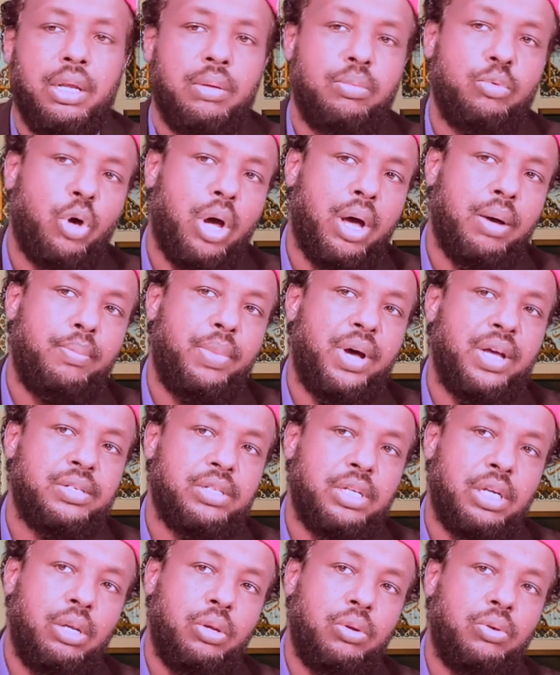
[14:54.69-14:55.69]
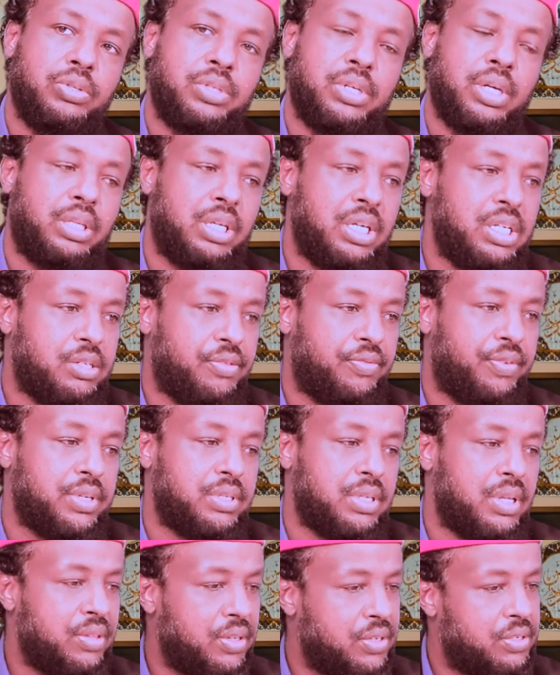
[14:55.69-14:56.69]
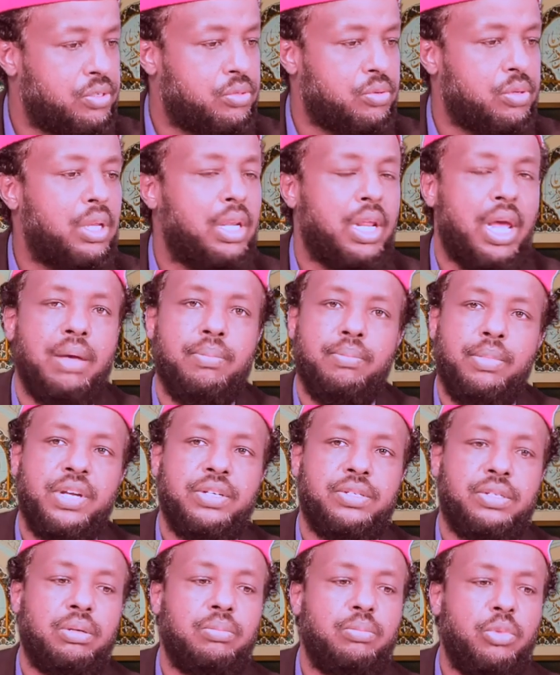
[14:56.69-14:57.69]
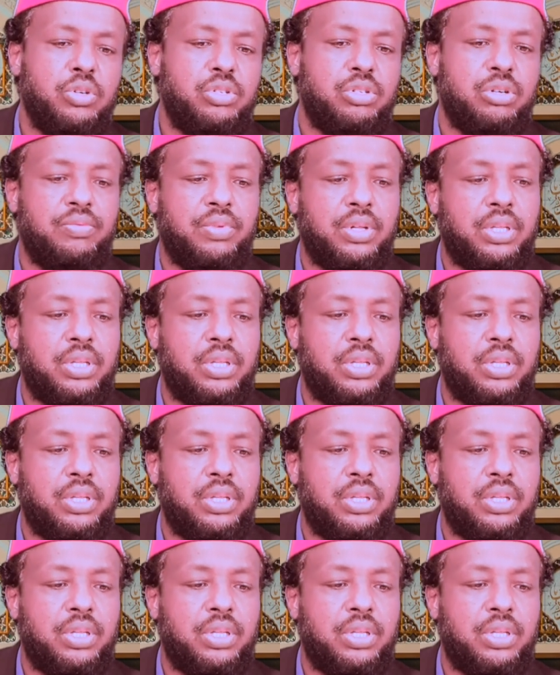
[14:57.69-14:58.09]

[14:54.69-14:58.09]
And Ibn Abbas, he looks at his face and this is really amazing.